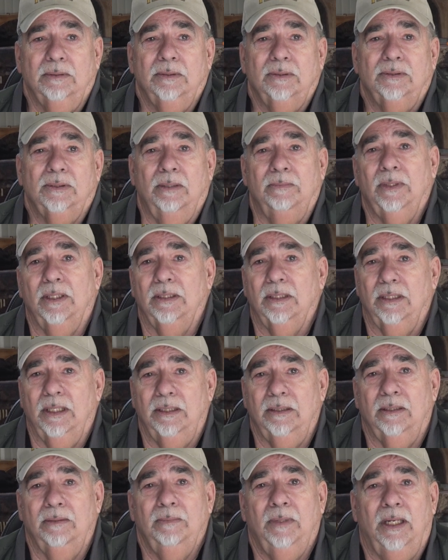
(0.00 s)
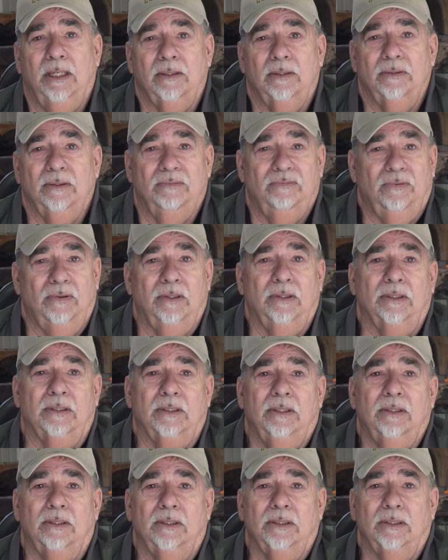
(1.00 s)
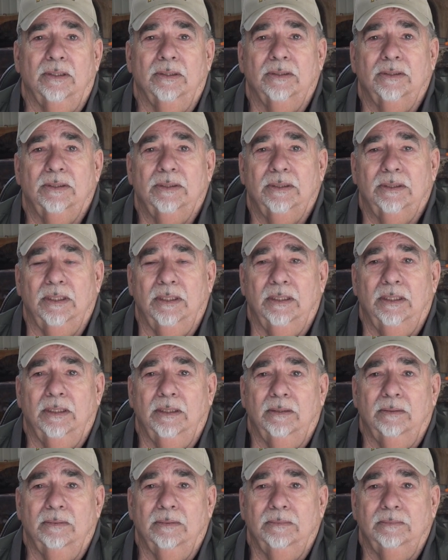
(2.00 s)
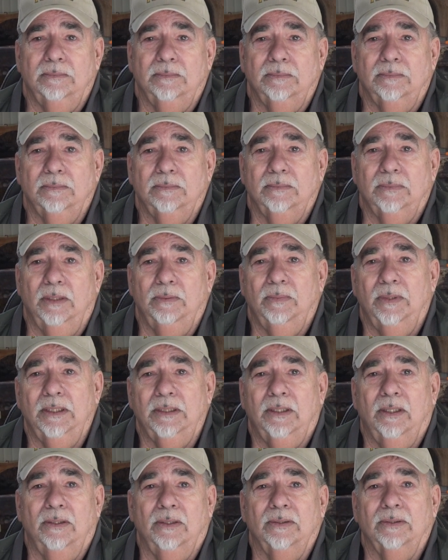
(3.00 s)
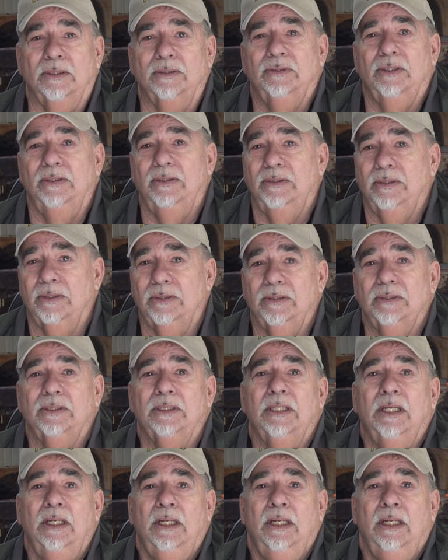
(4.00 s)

some of the later model, the foreign cars, what we call the tuners.